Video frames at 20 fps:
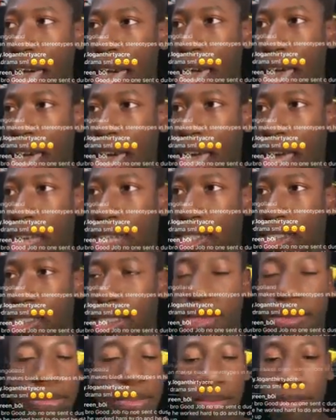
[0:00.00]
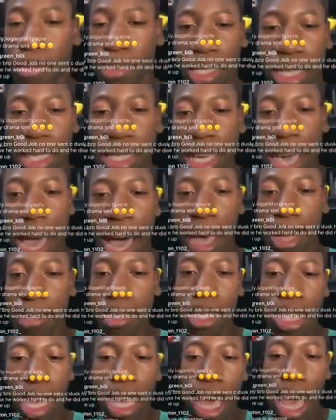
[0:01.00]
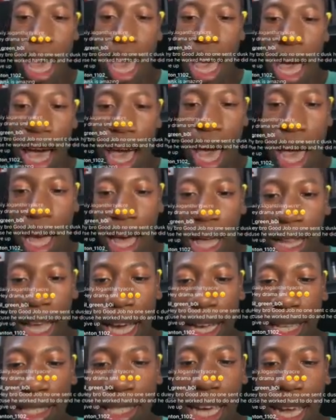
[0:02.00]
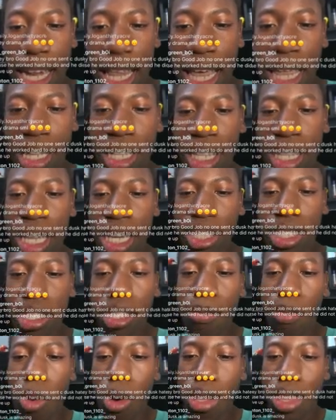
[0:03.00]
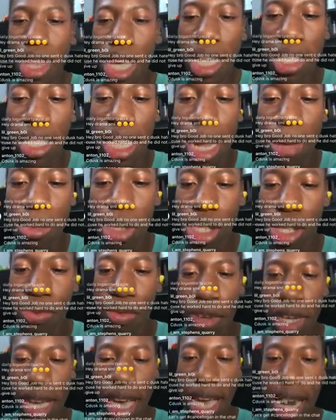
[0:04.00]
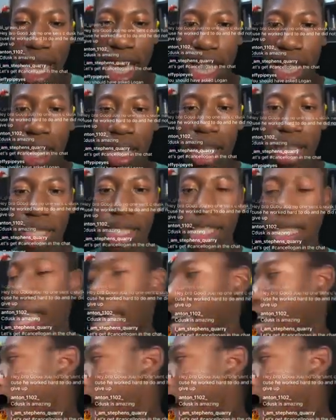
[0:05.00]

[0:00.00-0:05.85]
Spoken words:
And yeah, like I said, there's some more things that I'm just forgetting, because like